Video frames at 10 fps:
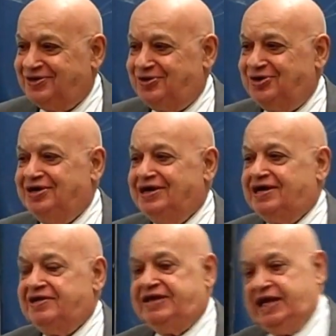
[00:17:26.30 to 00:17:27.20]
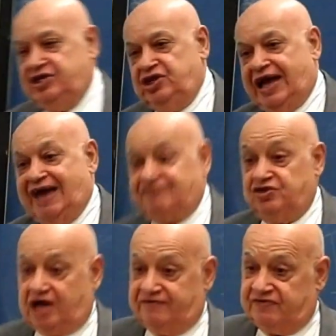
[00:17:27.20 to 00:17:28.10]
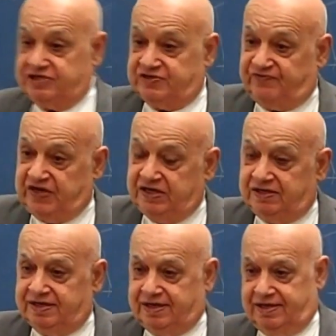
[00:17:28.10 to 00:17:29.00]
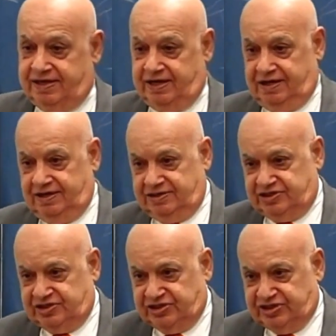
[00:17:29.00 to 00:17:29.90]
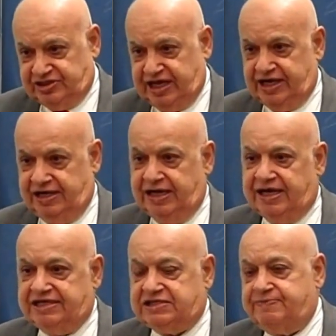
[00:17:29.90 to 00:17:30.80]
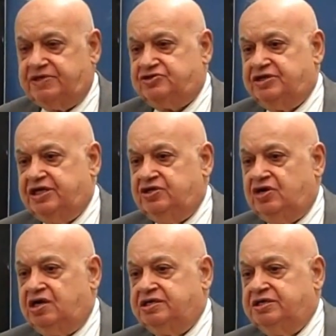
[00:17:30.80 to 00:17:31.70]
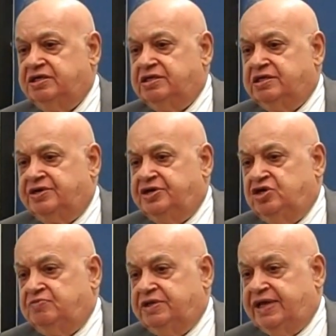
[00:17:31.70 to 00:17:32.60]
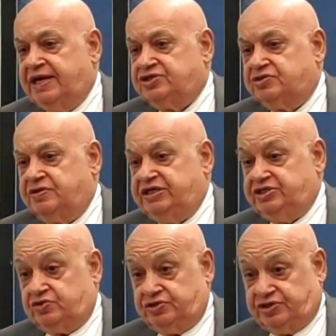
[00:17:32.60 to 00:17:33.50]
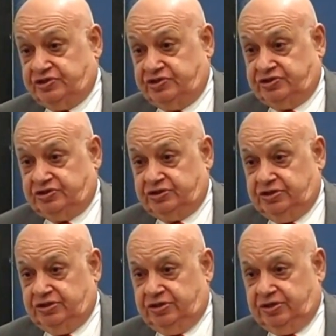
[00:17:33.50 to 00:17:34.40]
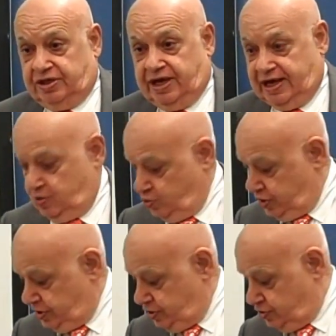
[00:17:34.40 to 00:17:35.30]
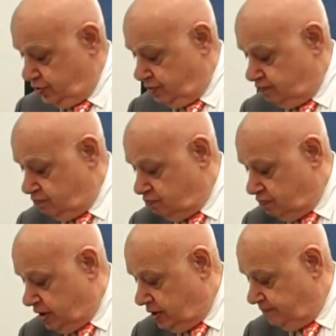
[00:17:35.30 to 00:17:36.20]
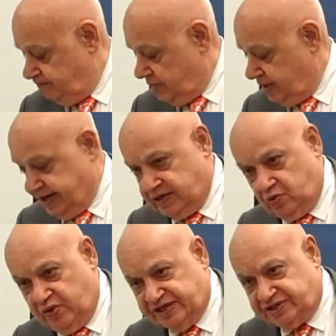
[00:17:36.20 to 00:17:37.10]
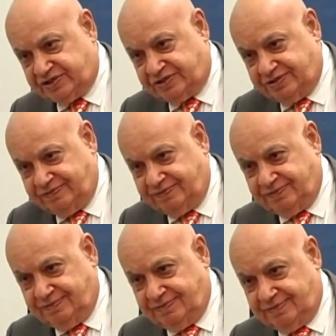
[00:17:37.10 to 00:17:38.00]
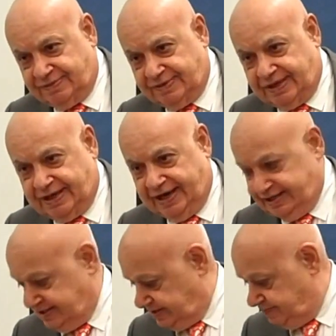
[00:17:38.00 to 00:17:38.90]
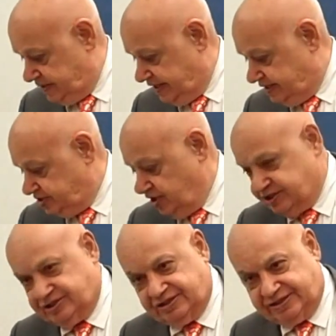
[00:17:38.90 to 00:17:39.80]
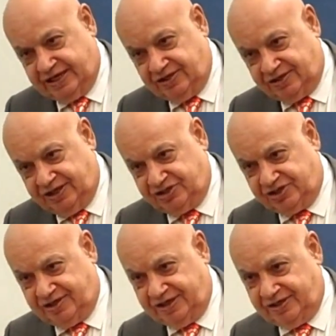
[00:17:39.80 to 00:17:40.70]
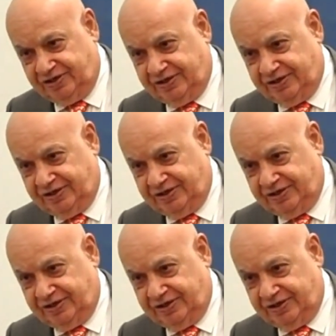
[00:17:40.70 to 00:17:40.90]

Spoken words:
or they have diverse field and they sustain, especially non-renewable natural resources. And when you're, like the West has been exhausted technologically,